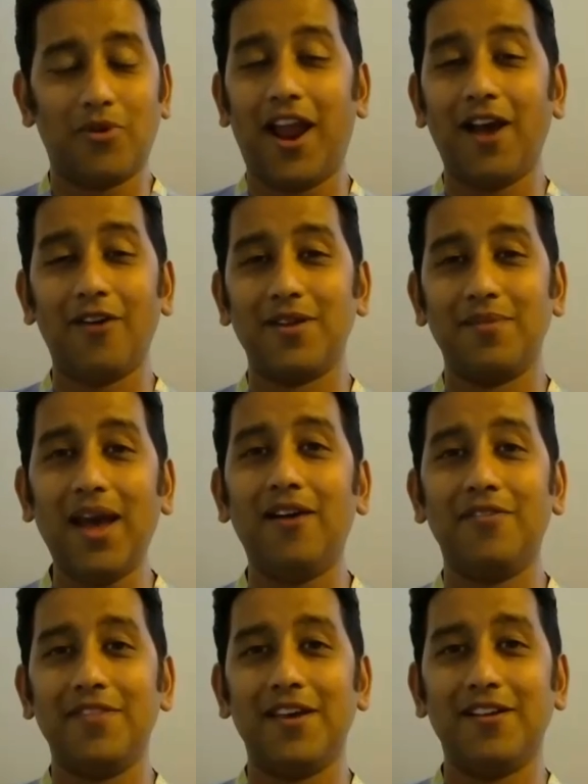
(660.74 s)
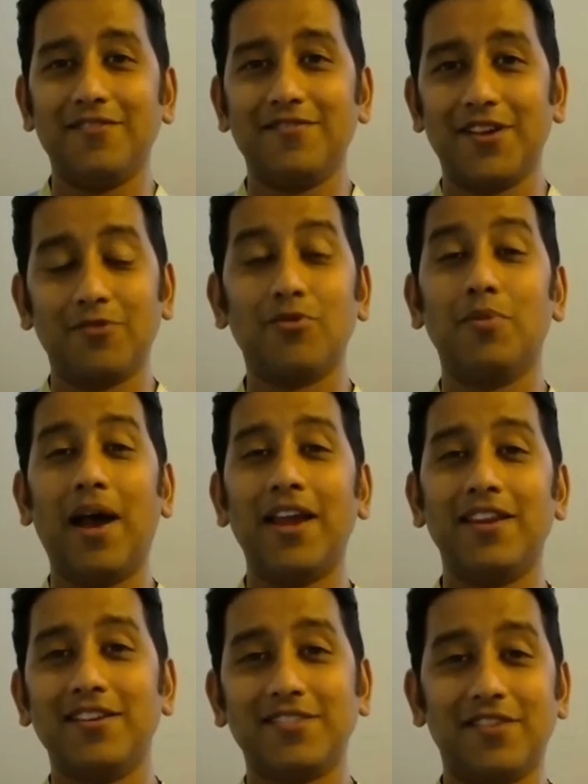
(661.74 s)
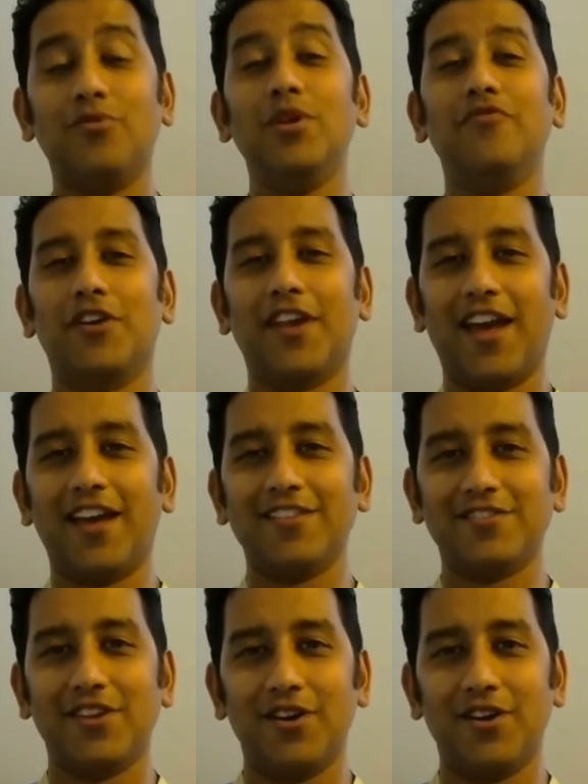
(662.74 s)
when we're out and about, and they'll remind us if we forget.